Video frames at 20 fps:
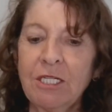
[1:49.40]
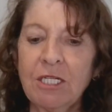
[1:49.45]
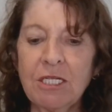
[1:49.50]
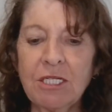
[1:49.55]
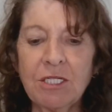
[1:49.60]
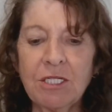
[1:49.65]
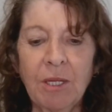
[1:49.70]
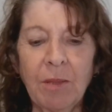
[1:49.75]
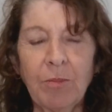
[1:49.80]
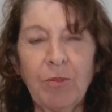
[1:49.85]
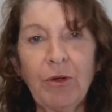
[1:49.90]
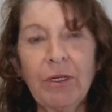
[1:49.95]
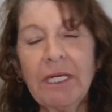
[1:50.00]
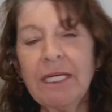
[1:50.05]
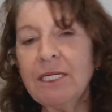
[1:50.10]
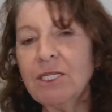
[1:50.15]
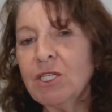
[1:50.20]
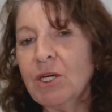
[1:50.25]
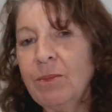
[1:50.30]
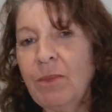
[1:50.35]
Just
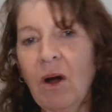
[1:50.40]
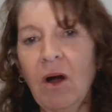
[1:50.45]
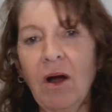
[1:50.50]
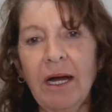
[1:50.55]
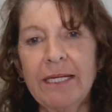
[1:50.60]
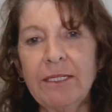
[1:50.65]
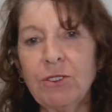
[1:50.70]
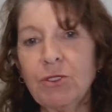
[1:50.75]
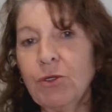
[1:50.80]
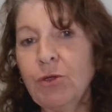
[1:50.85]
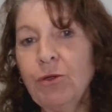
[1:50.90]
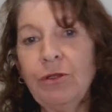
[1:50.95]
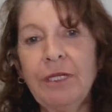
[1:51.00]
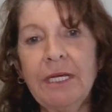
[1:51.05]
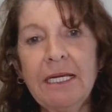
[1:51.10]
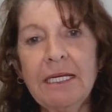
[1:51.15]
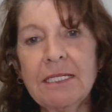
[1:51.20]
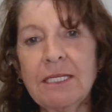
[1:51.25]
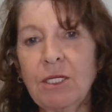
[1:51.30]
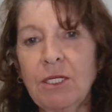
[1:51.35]
bringing to mind two
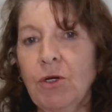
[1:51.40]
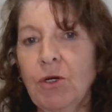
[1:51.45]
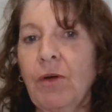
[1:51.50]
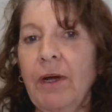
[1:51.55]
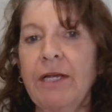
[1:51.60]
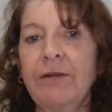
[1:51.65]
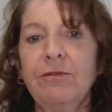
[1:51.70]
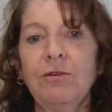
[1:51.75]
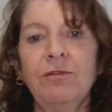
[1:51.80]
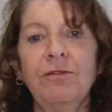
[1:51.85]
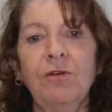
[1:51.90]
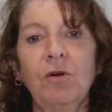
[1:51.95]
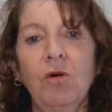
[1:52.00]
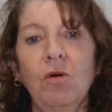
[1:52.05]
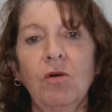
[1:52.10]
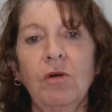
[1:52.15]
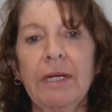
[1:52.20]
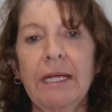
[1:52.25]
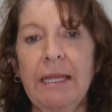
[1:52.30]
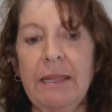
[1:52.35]
things that you're grateful
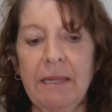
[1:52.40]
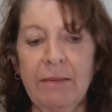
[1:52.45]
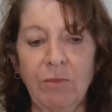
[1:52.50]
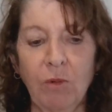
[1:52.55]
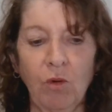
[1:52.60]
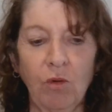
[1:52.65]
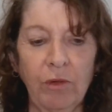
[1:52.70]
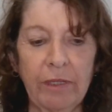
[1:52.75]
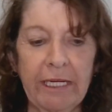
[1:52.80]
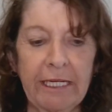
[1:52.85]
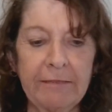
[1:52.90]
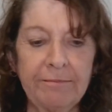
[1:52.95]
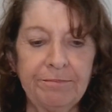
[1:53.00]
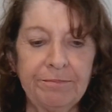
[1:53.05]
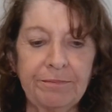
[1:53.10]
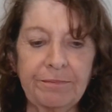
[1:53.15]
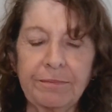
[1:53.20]
for in the morning.